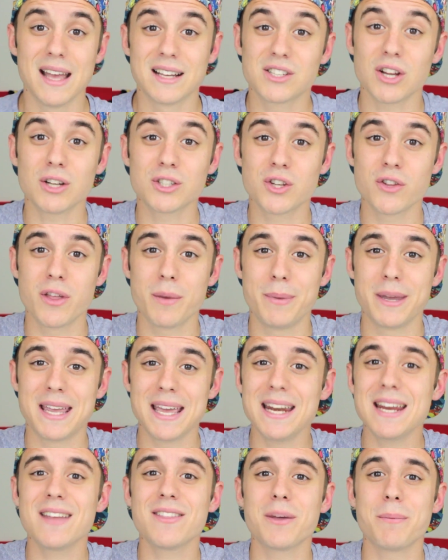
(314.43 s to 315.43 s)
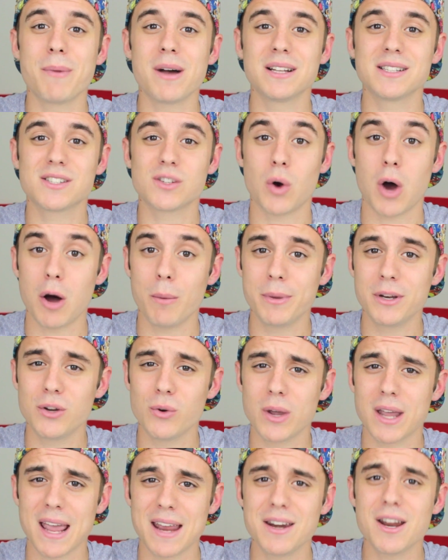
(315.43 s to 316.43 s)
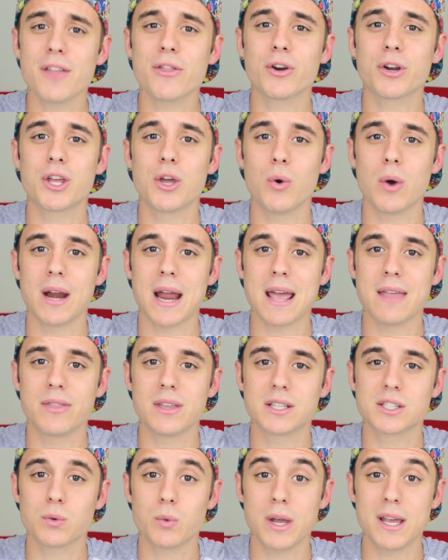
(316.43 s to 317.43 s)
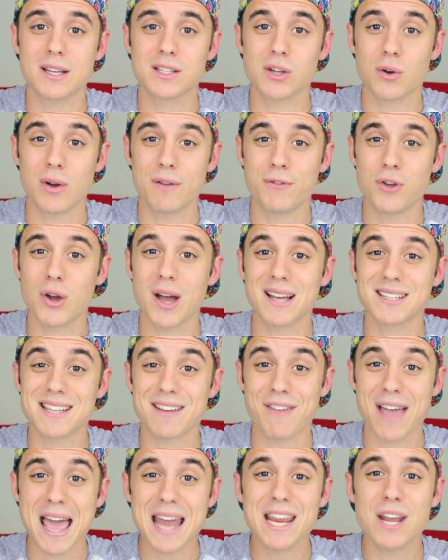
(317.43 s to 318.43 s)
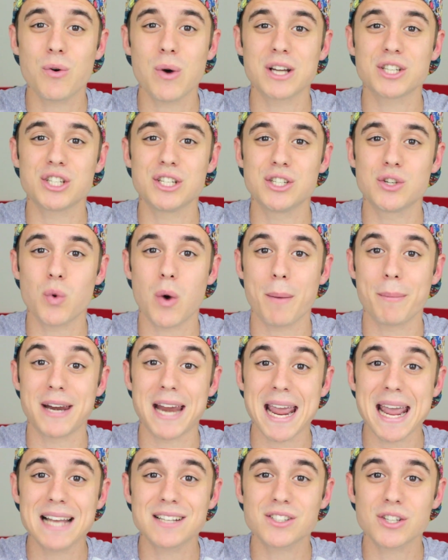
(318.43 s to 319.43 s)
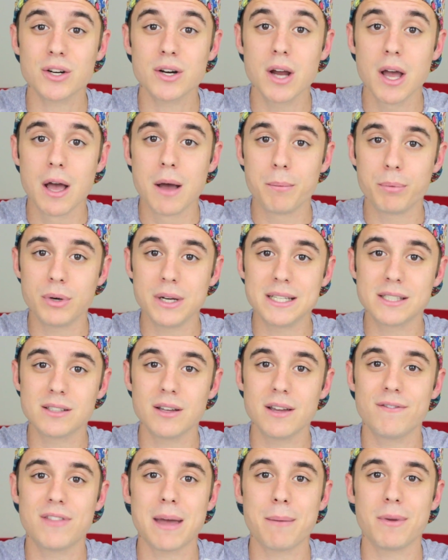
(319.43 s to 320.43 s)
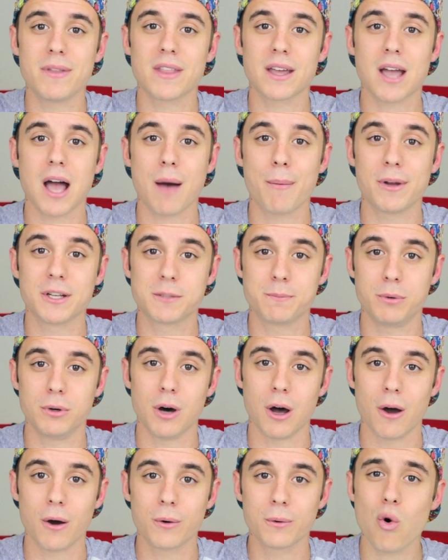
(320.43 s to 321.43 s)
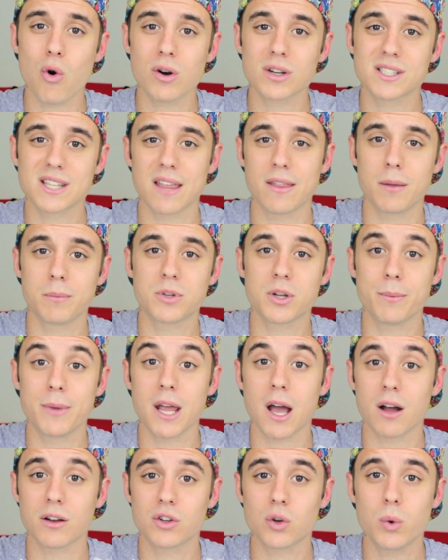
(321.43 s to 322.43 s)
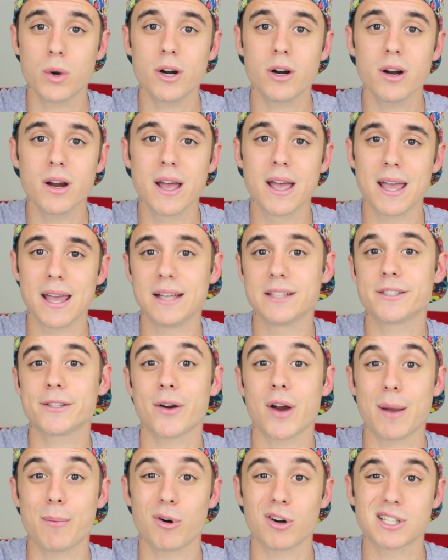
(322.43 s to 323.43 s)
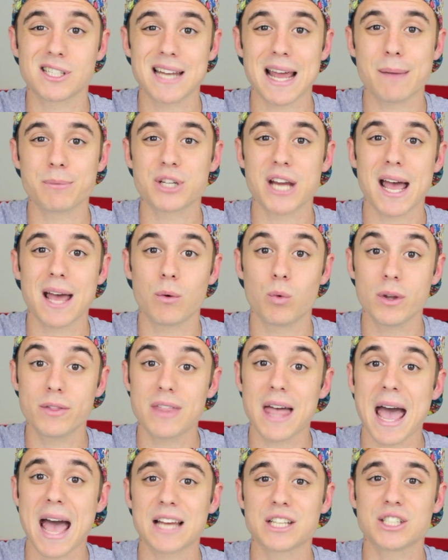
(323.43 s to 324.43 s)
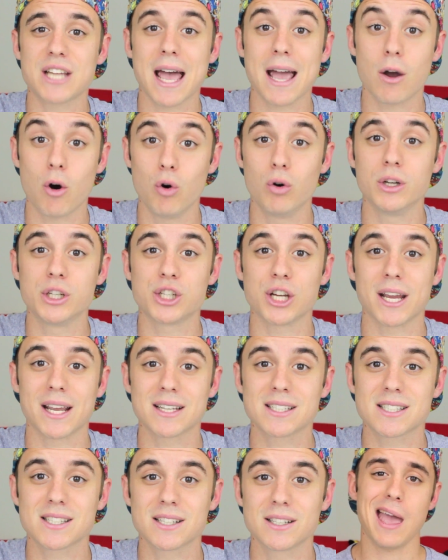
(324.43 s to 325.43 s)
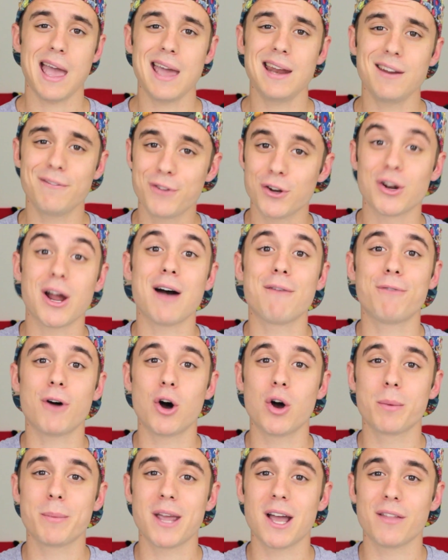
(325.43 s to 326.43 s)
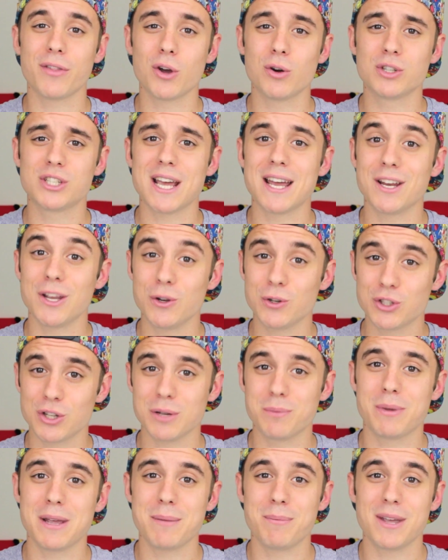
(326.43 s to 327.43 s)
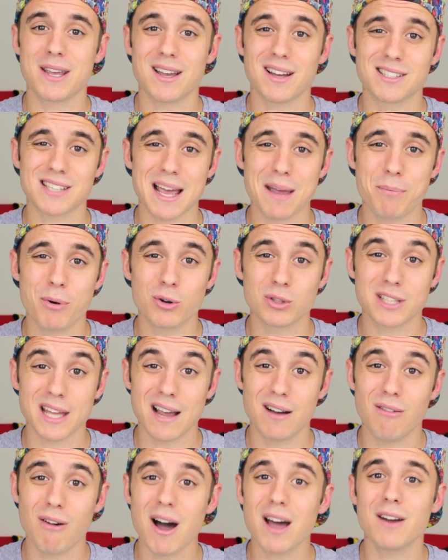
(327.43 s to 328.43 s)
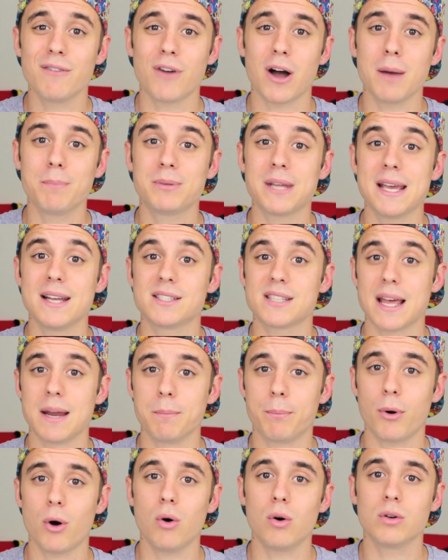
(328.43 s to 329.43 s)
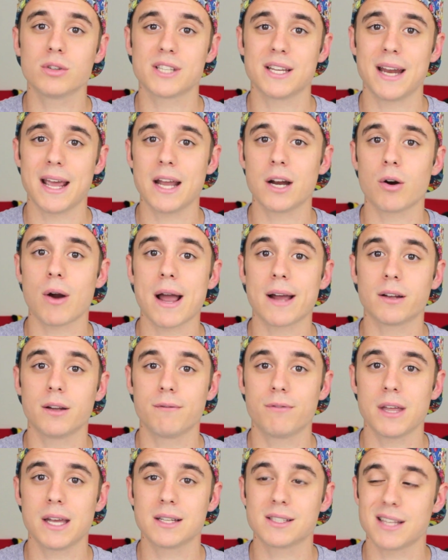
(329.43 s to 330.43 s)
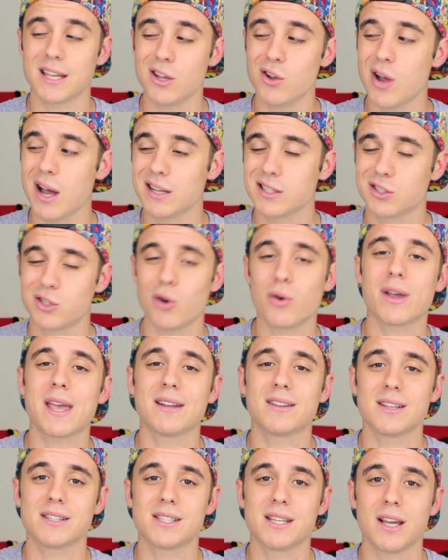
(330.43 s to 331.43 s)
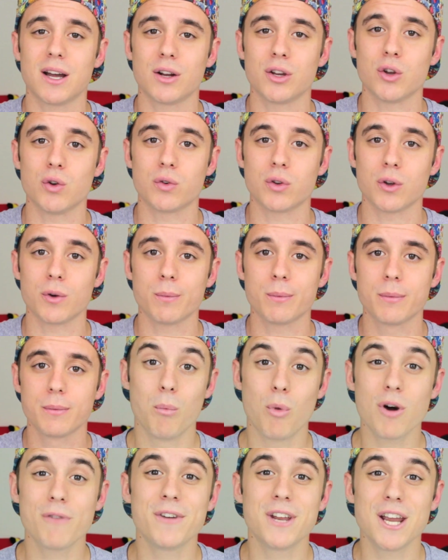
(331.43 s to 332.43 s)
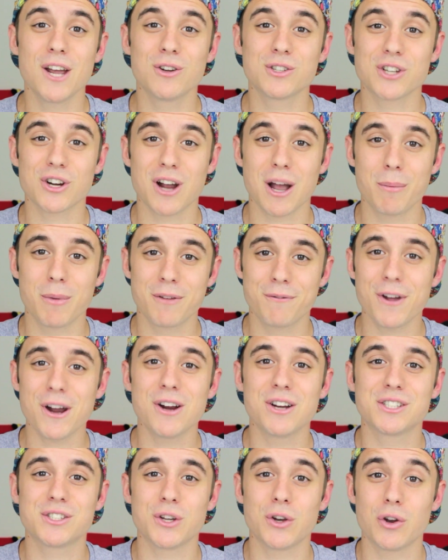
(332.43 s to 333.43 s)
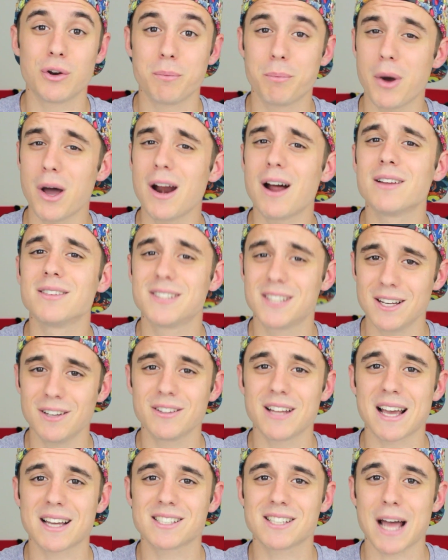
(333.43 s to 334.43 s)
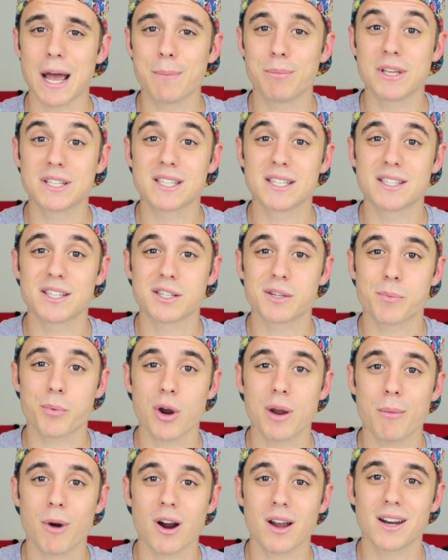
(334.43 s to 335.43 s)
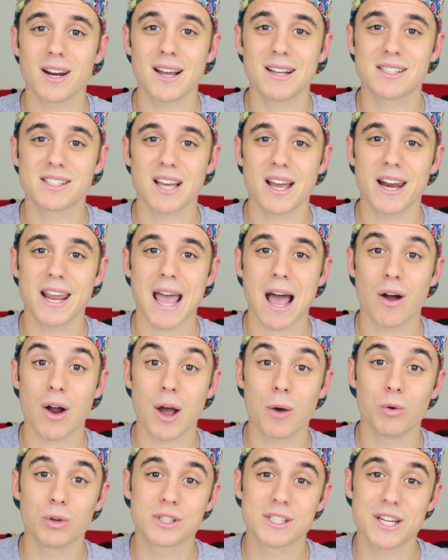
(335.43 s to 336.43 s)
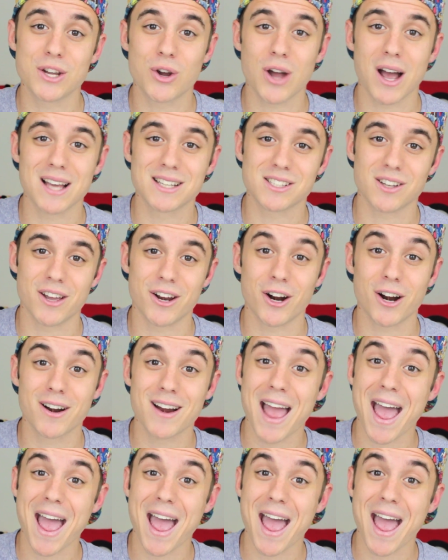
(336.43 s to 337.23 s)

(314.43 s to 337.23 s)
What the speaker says: It's also the beginning of the month, so I'll be doing another Q&A this week, so if you guys have any questions you want me to answer, please leave them in the comments below, or send them to me on Twitter, Instagram, or Snapchat with the hashtag HolyShanks. And if you're not following me on those yet, you should be, because I post a lot of updates and polls and interactive things that you guys don't get to see on YouTube. More videos are coming very soon, but until next time, this is the Supreme Arcanine signing out. I will see you guys later.